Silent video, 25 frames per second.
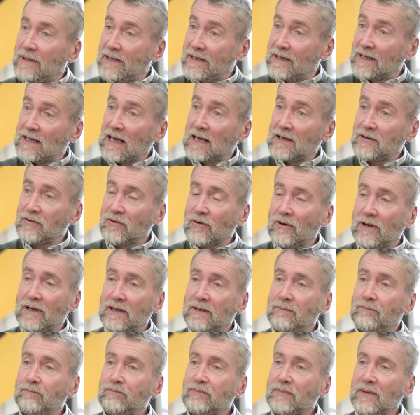media
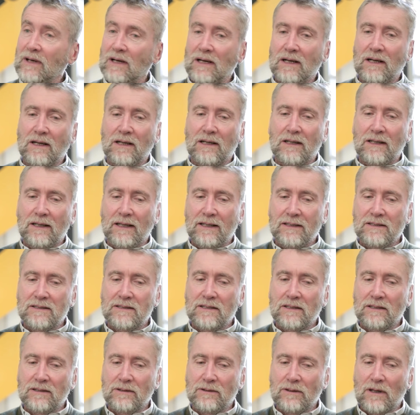category uh,
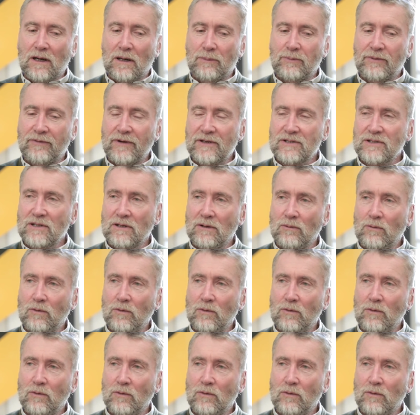into our professional